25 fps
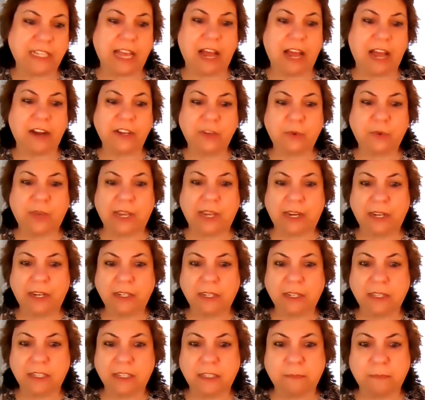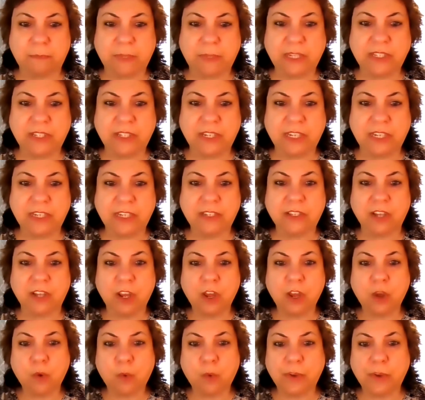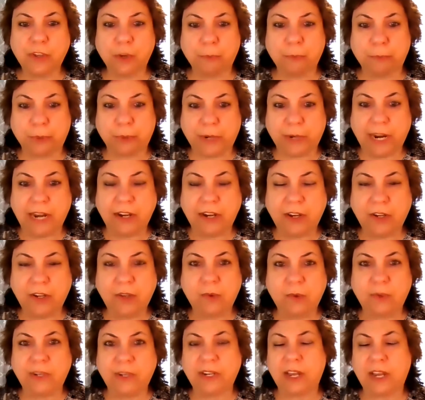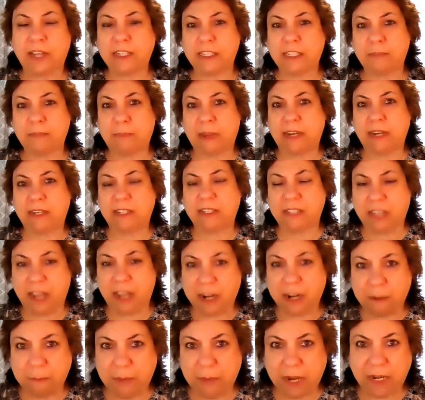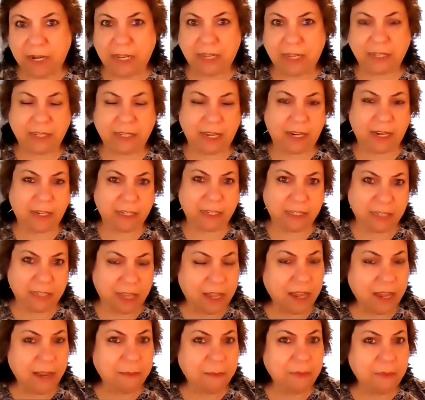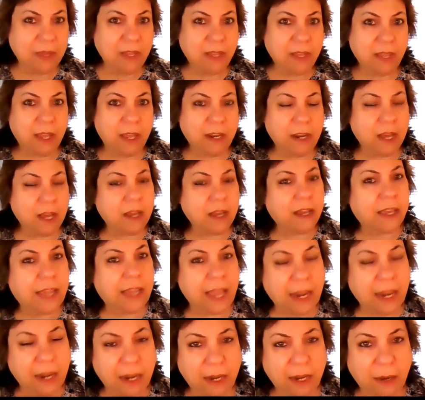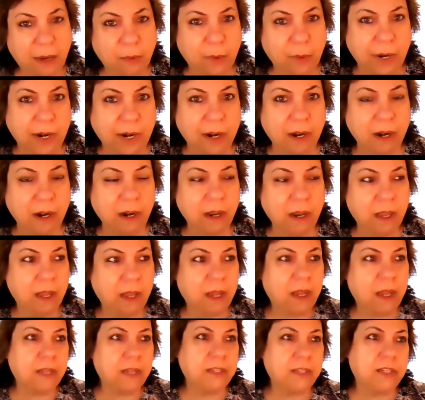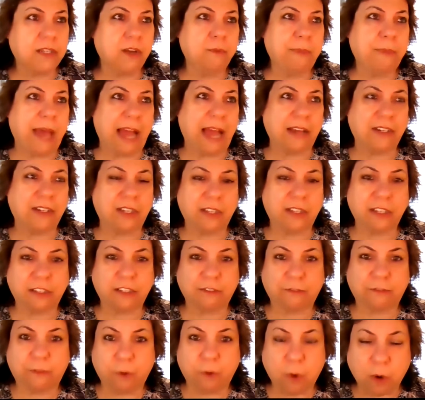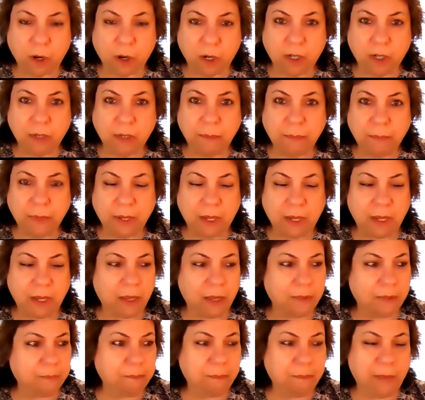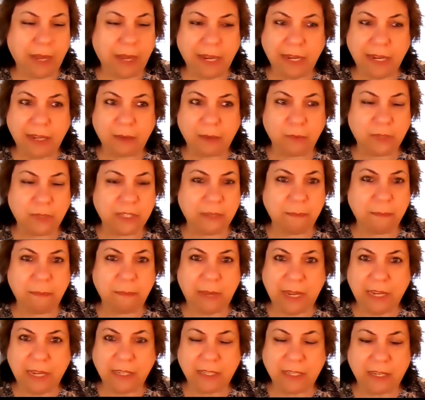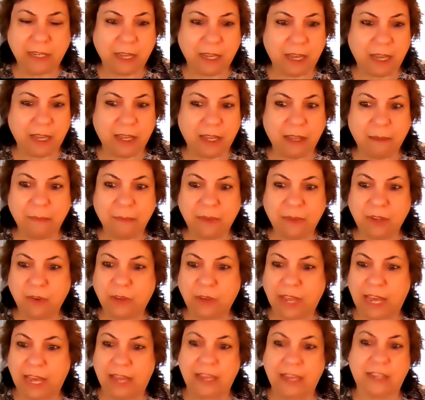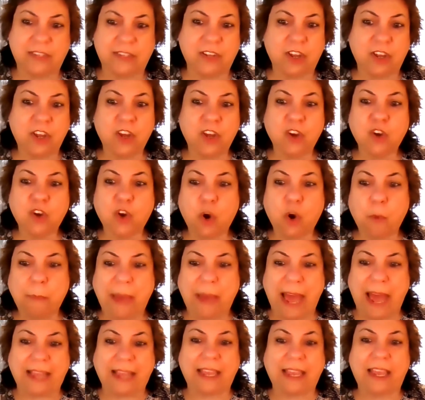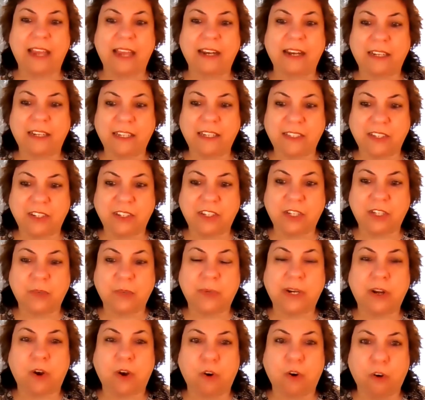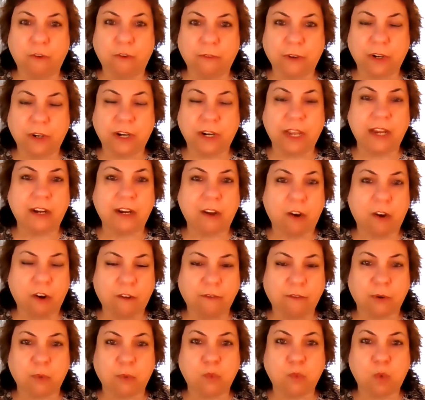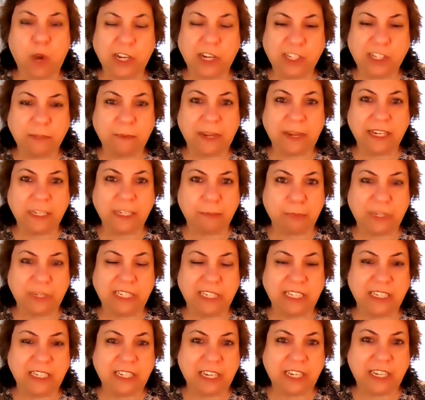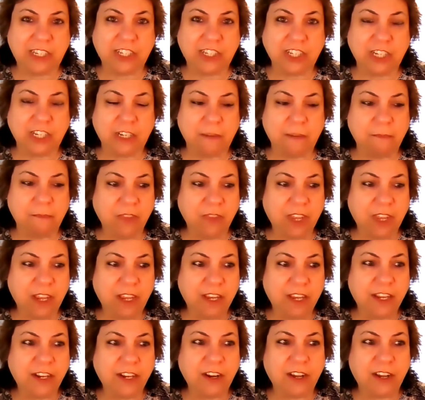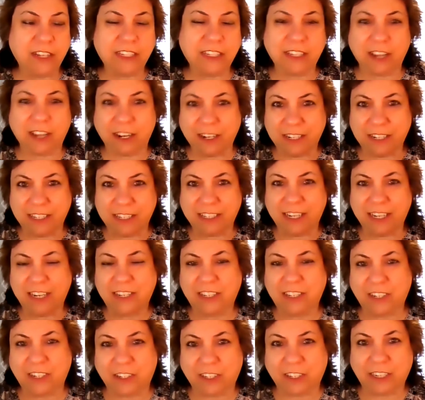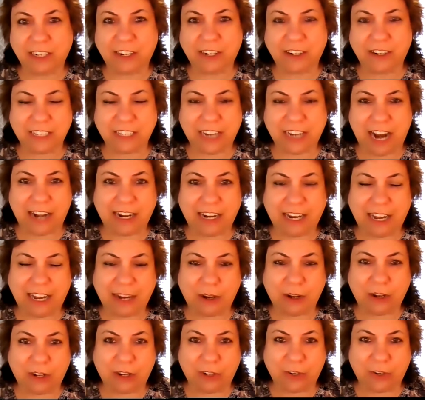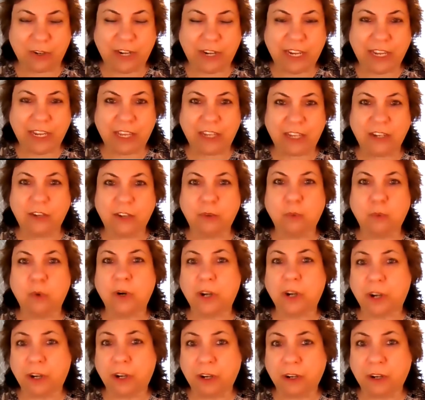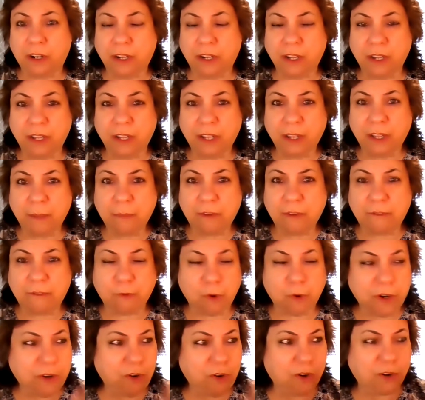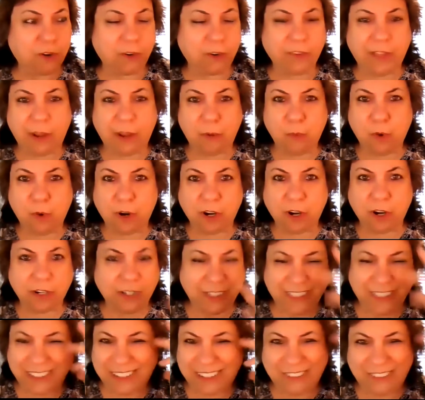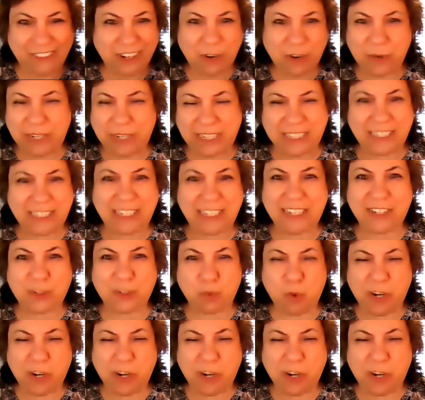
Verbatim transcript: How do you get into this business when you're brand new and not spend a ton of money, a ton of time, and not get anywhere? So back to this forum, uh, Mike was amazing. Um, you guys go back and listen to it over and over. Watch Mike's presentation. You know, I was talking to Stacy earlier. It's kind of like learning a new word. Before you learn that word, you don't even know it exists.